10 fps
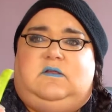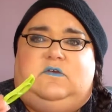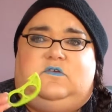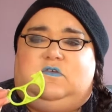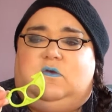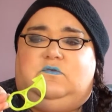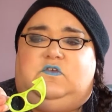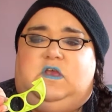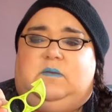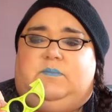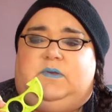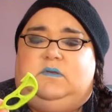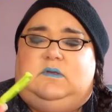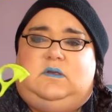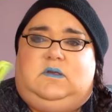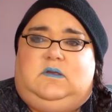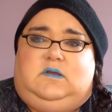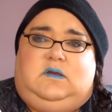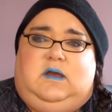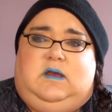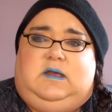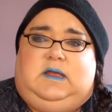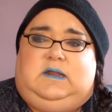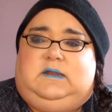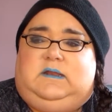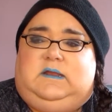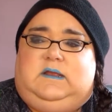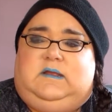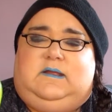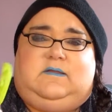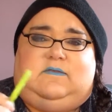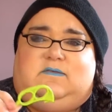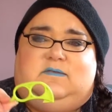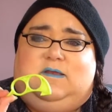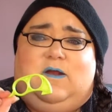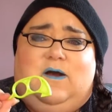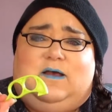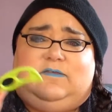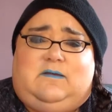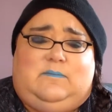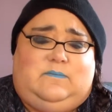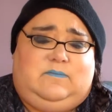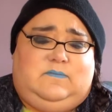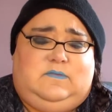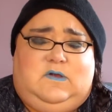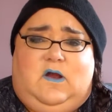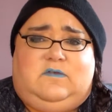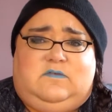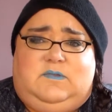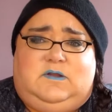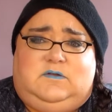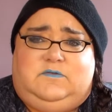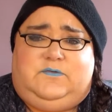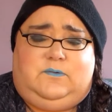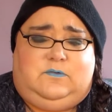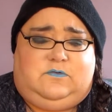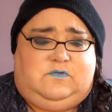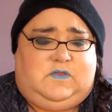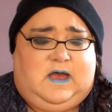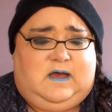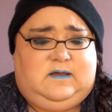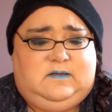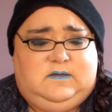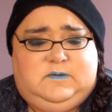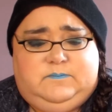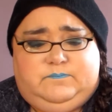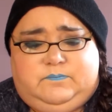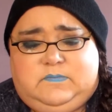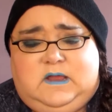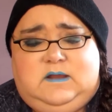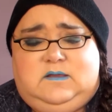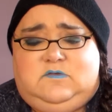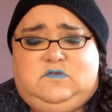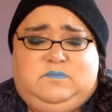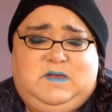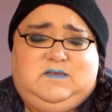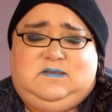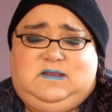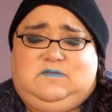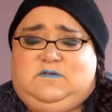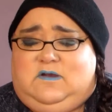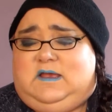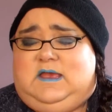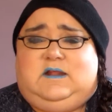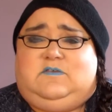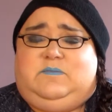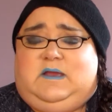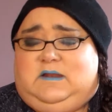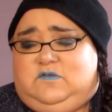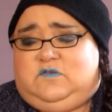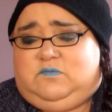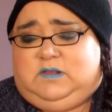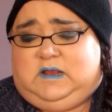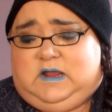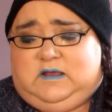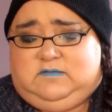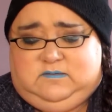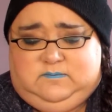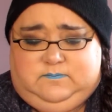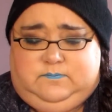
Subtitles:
They're so cheap. I mean, they're awesome. They're awesome little tools for that. And it just makes it easier. I can't explain it. It just really does.